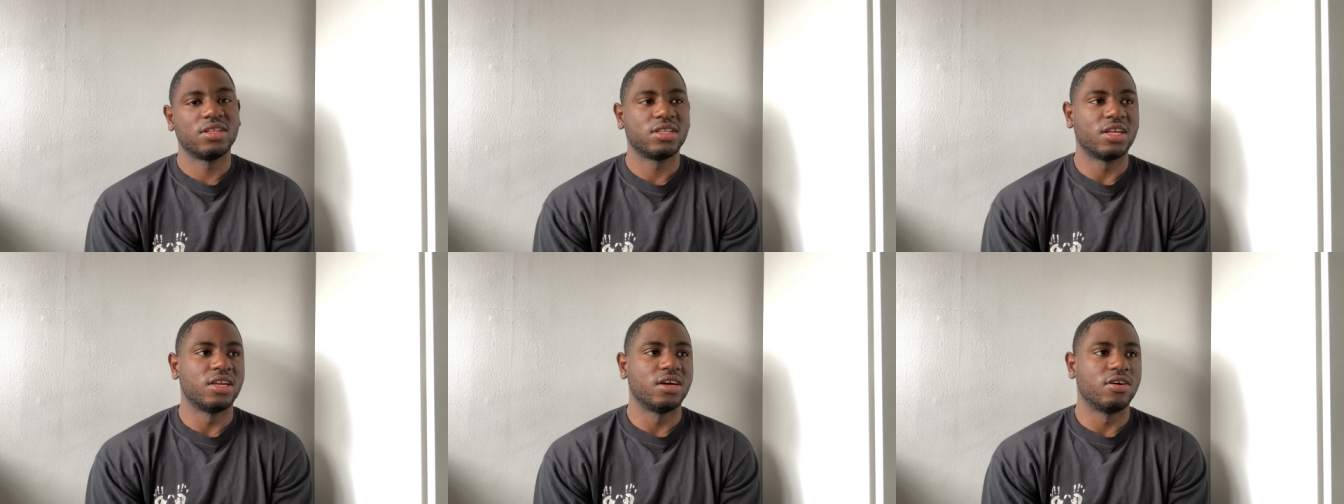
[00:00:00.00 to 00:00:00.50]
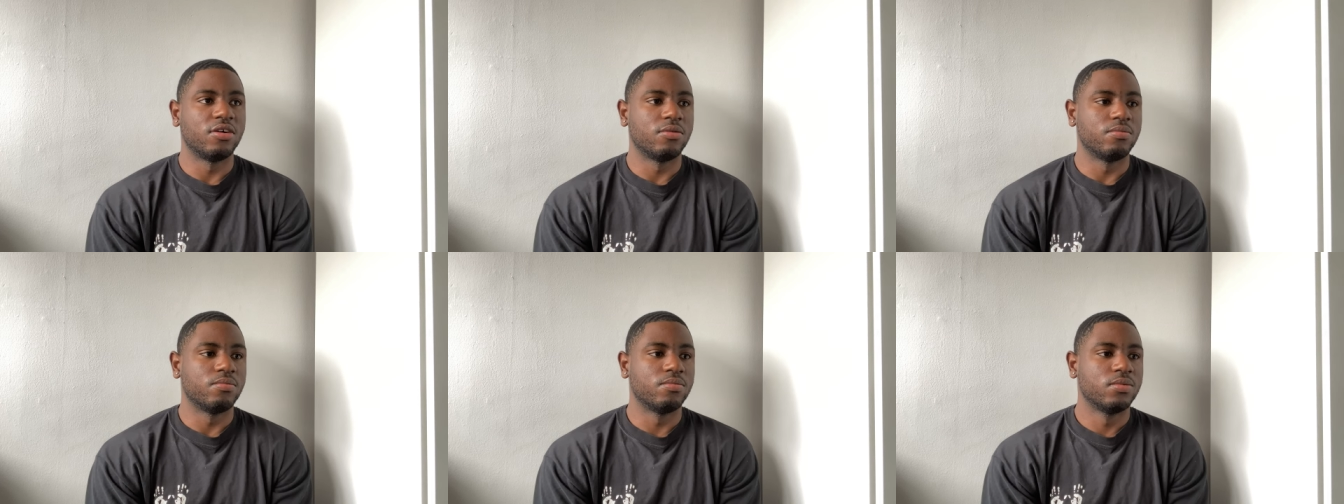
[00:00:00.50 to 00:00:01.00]
Then
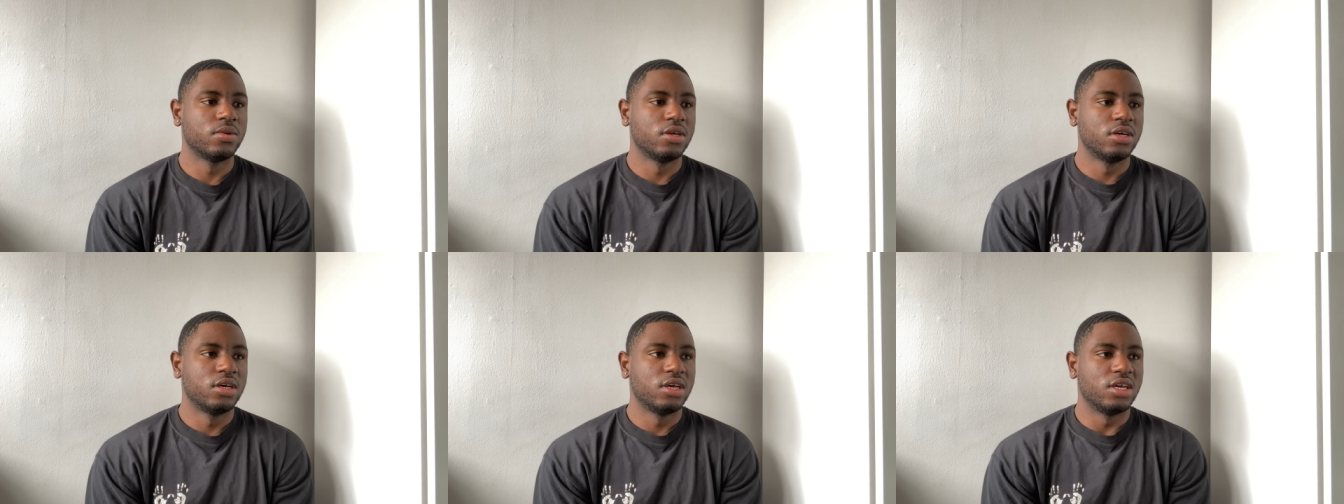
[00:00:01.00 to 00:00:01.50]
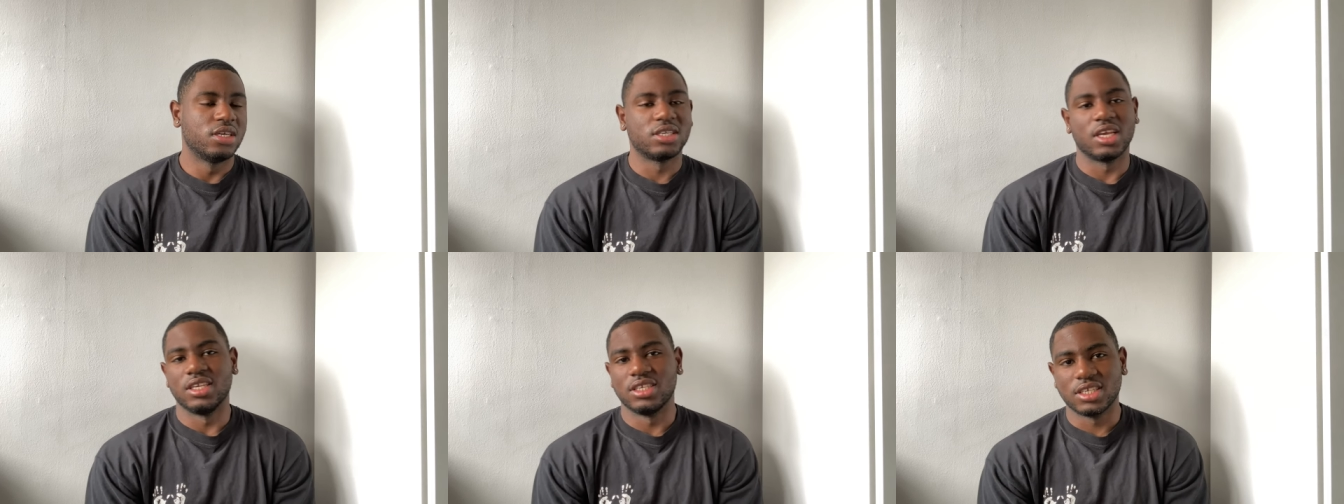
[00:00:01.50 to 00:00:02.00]
um, it's
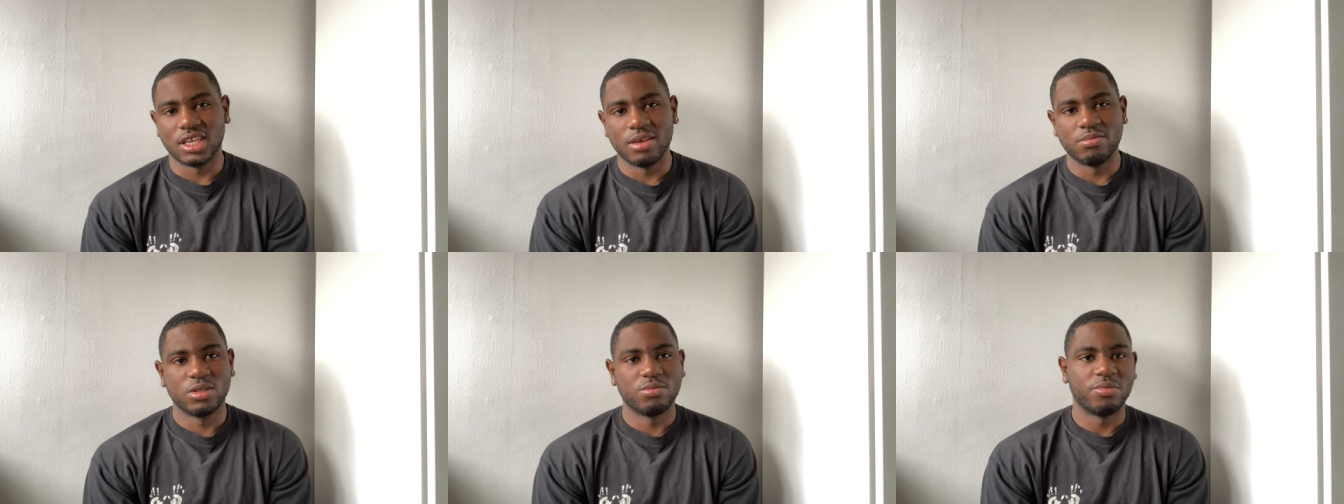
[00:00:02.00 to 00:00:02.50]
getting skipped.